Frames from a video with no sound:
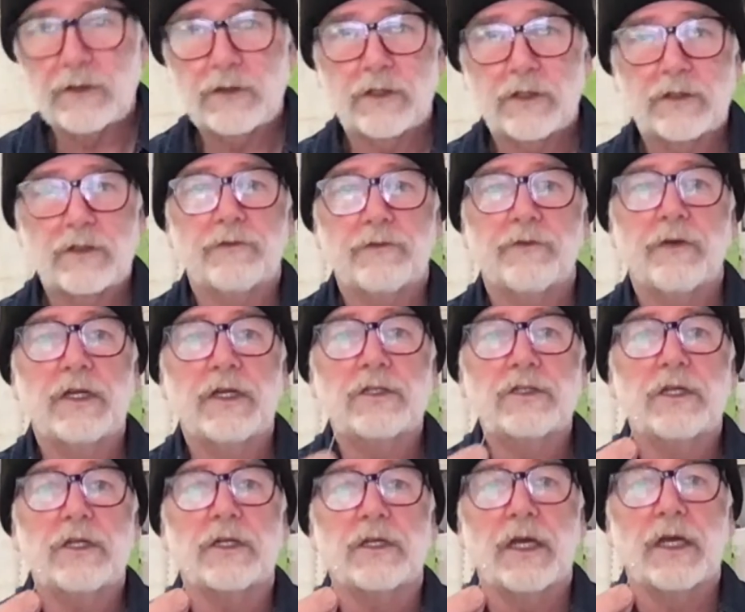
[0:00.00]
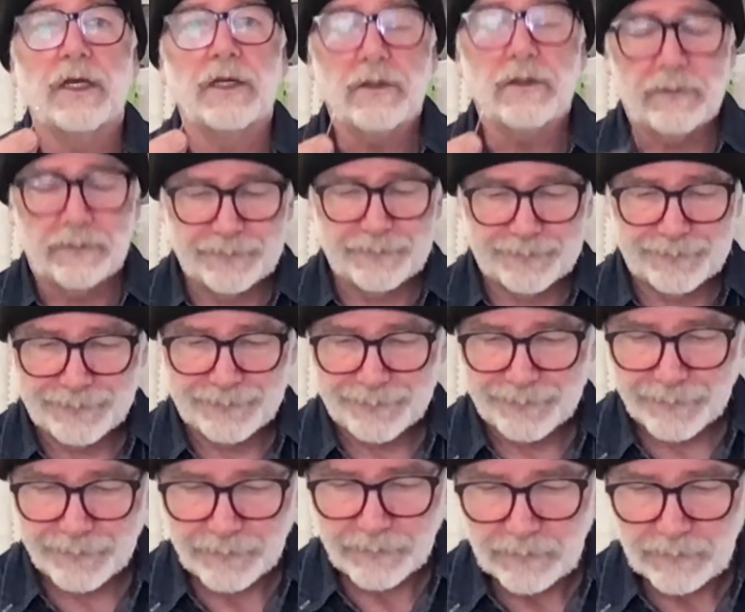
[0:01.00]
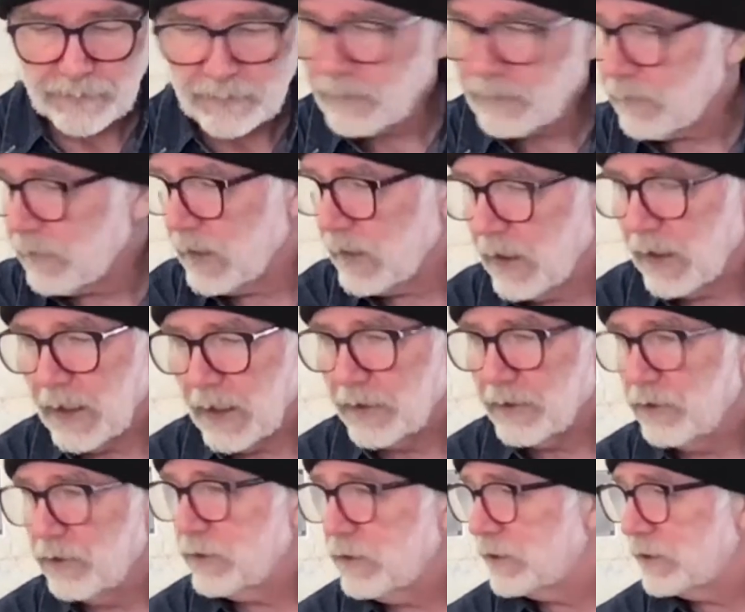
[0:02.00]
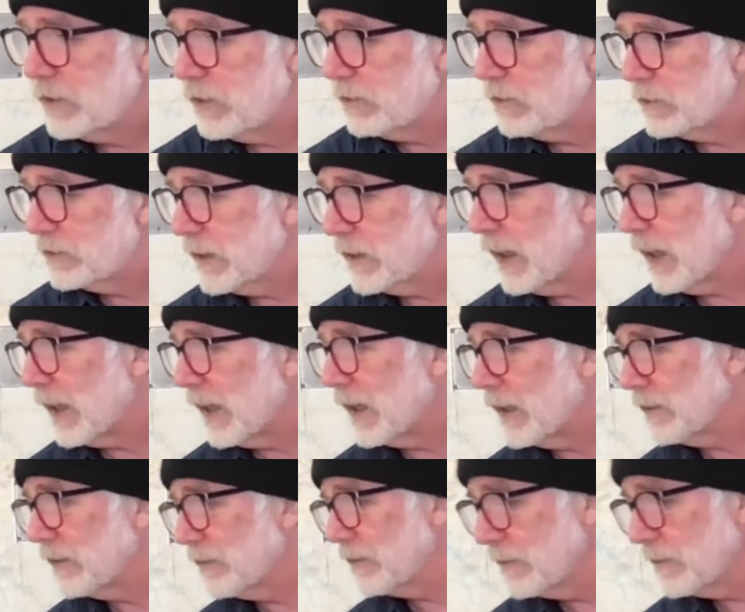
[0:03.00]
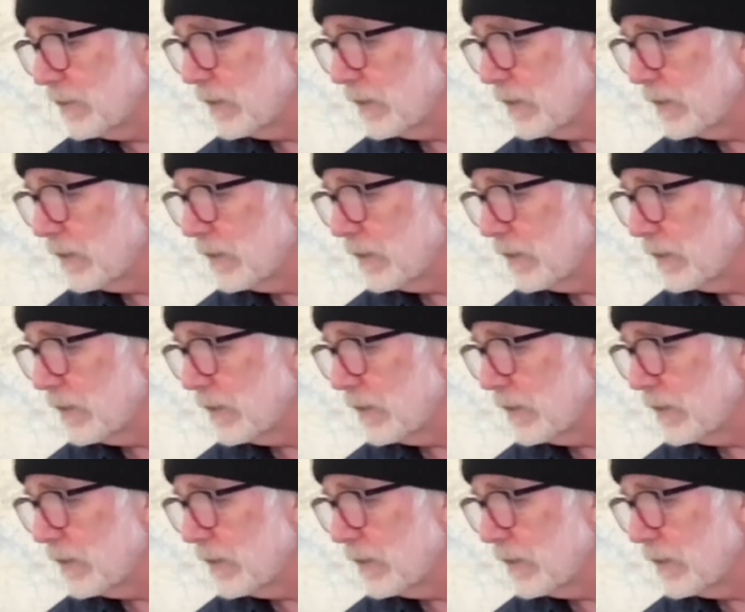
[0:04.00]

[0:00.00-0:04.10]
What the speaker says: just a finishing nail, and you could use that